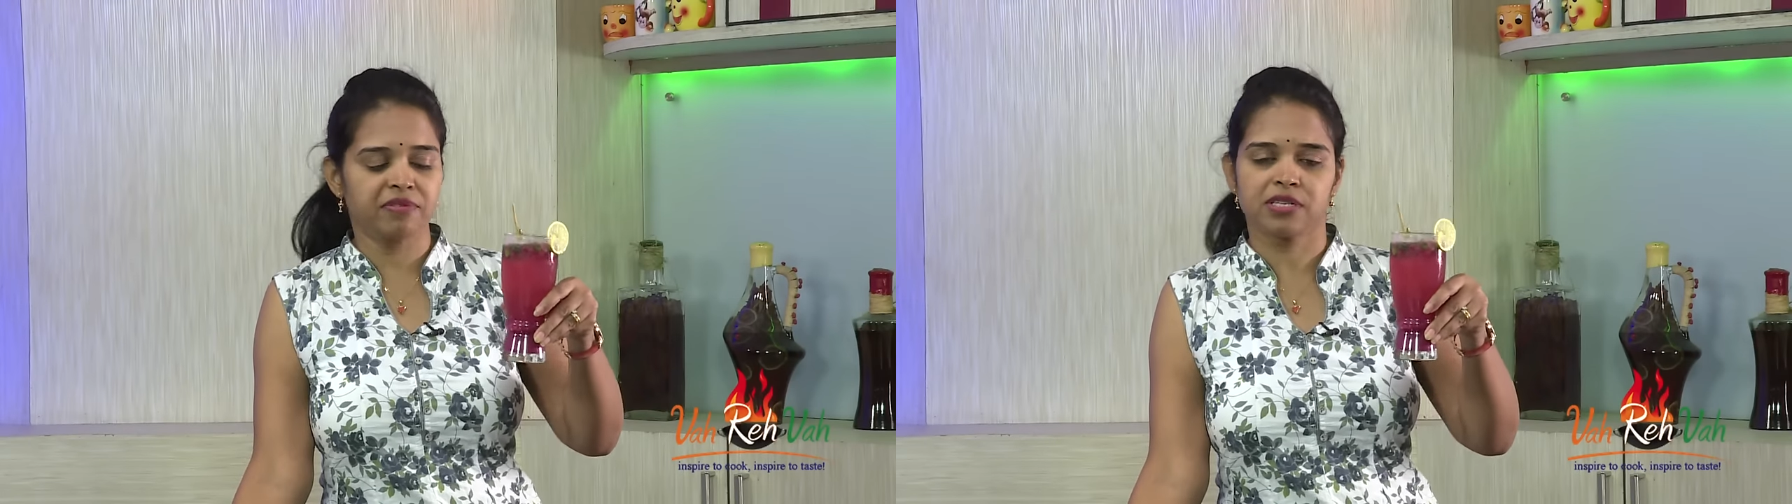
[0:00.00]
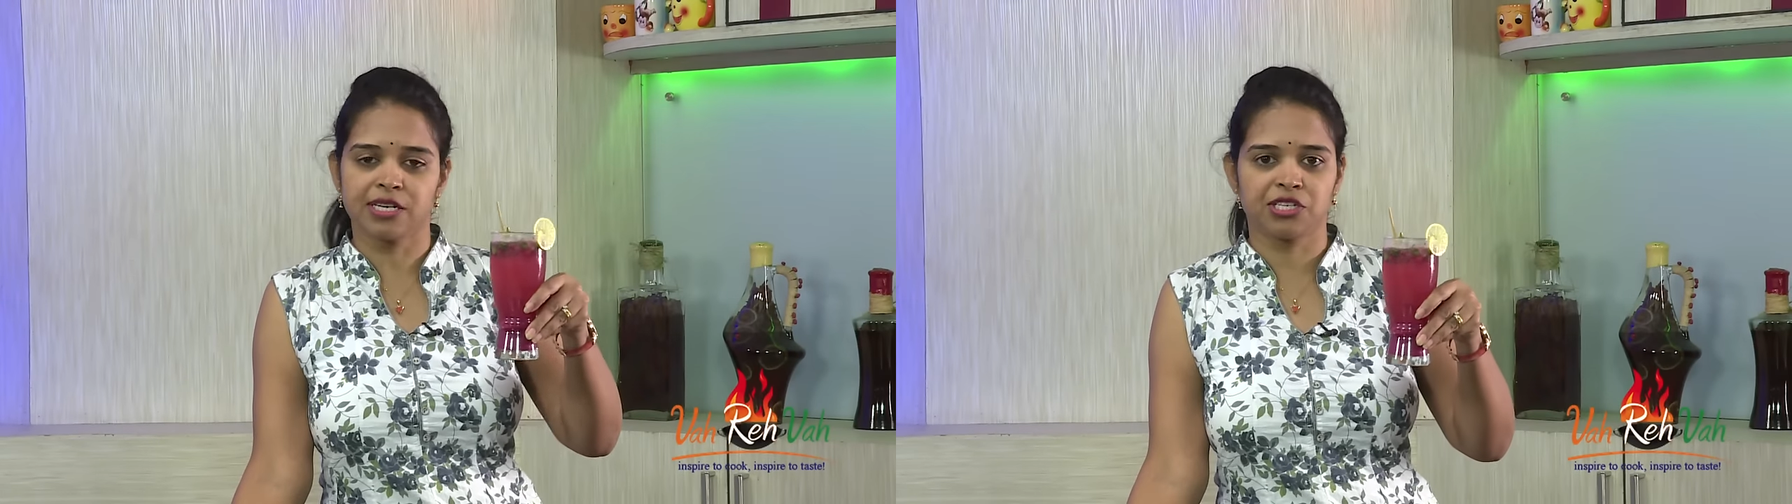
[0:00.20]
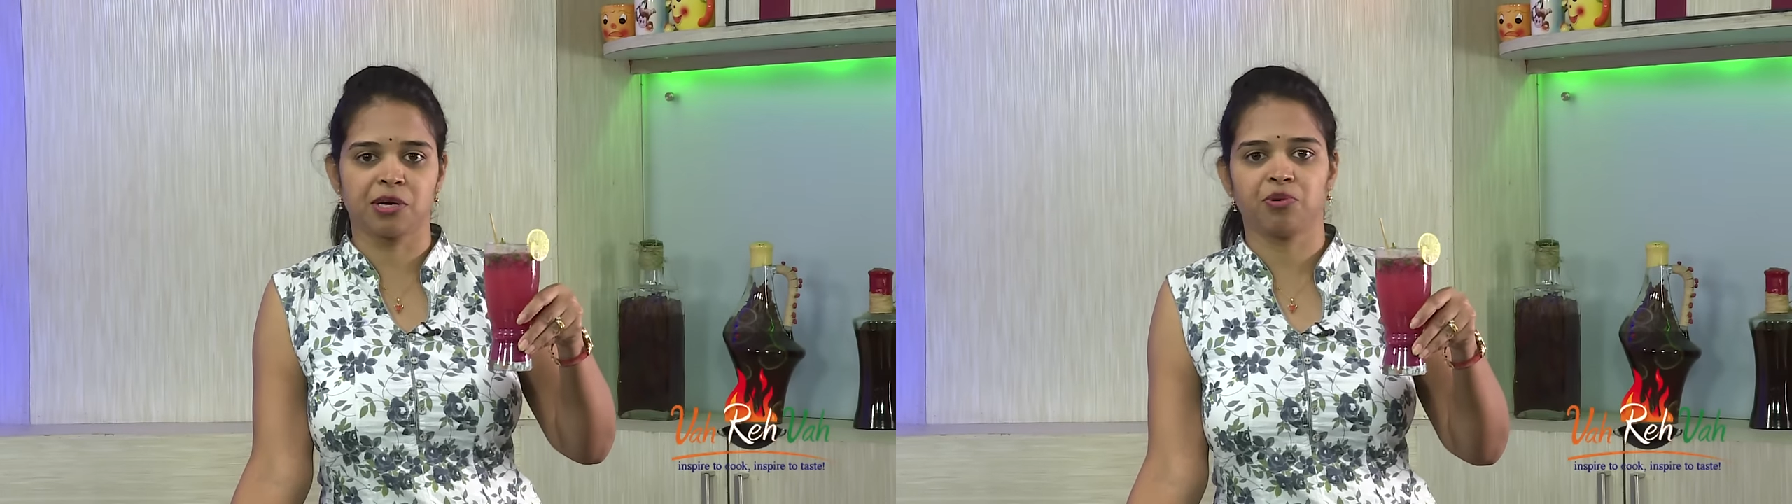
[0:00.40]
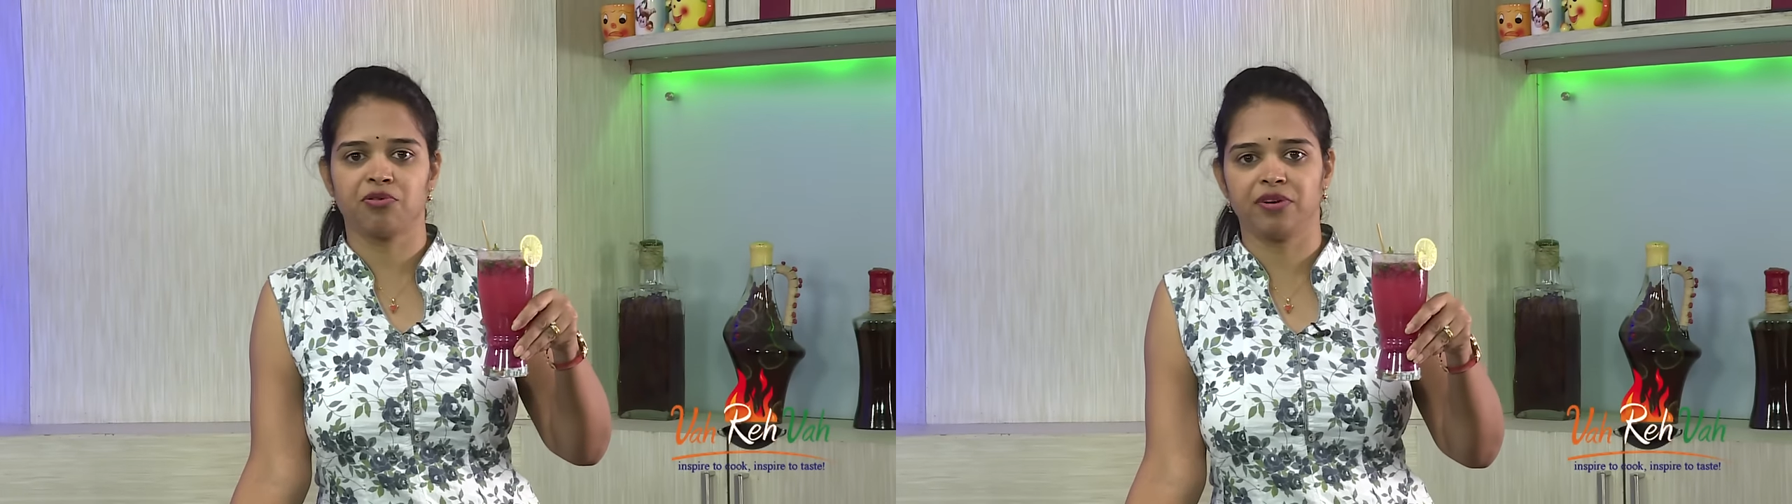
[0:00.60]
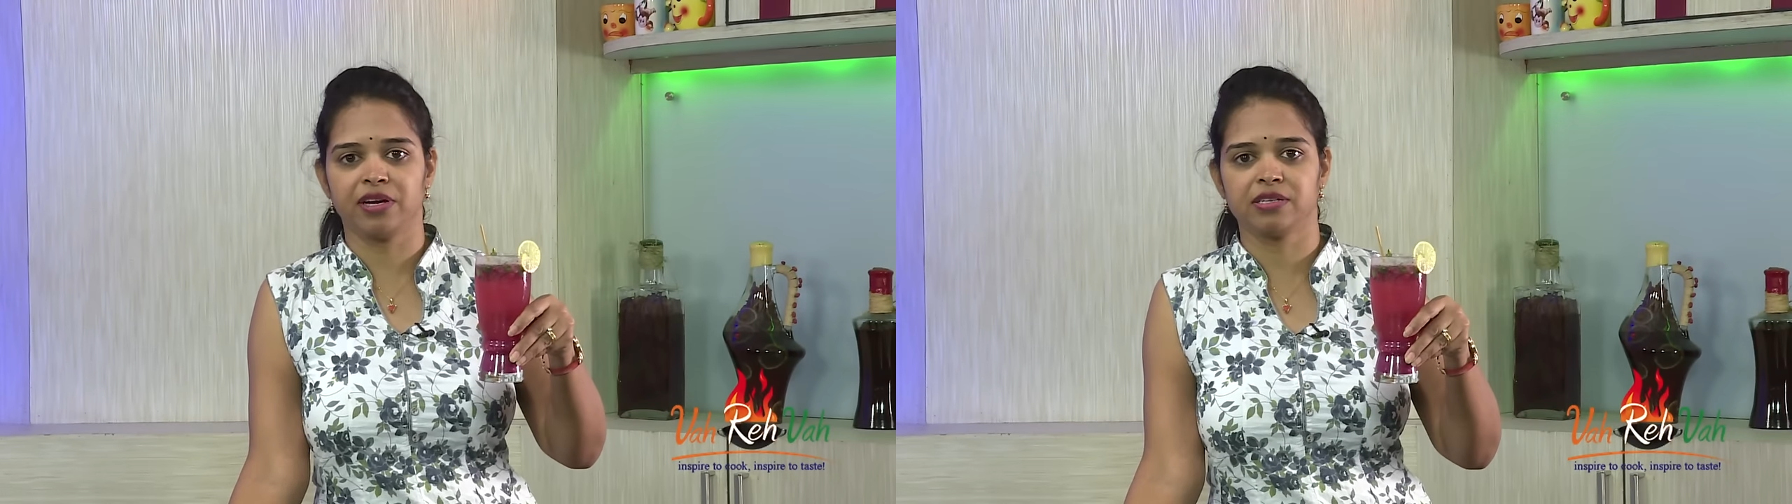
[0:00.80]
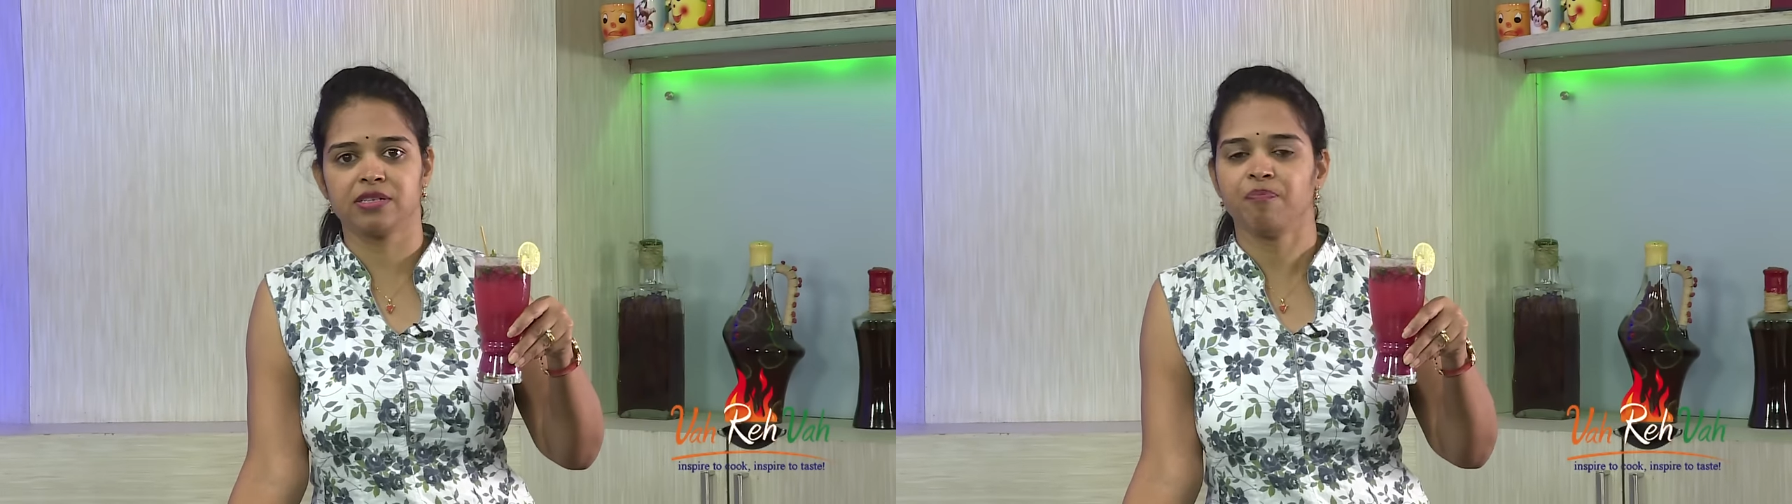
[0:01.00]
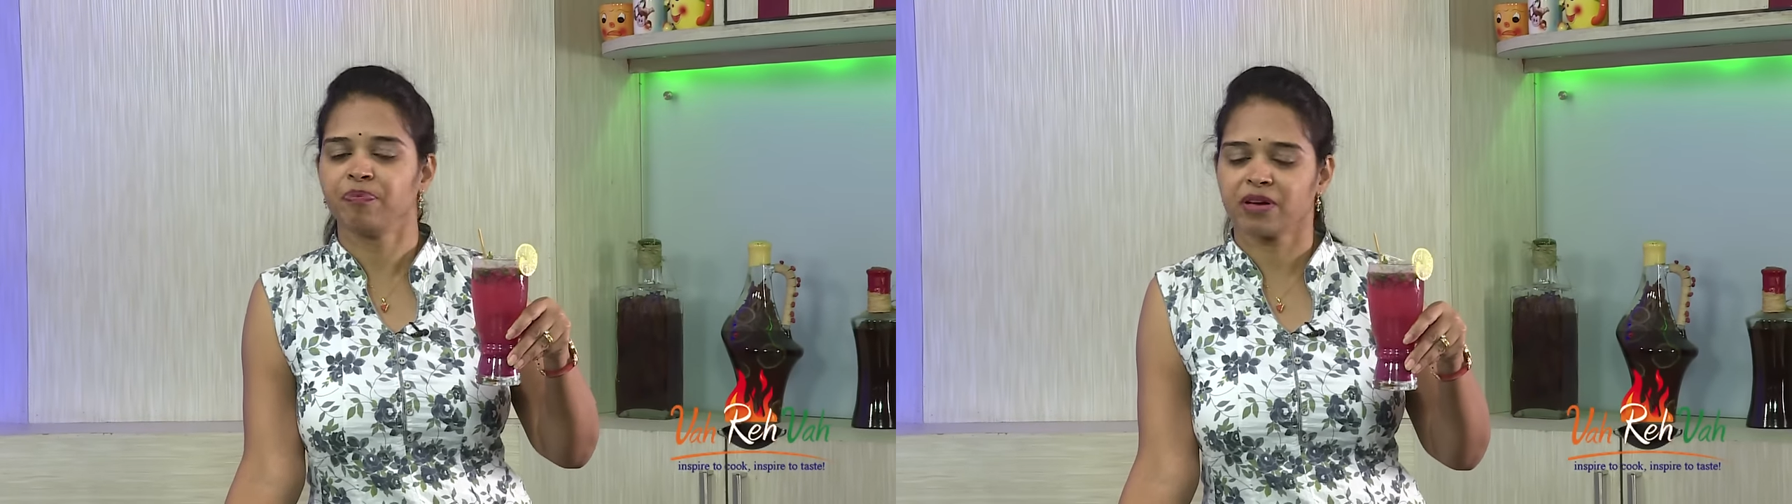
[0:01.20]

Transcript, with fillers: such type of drinks.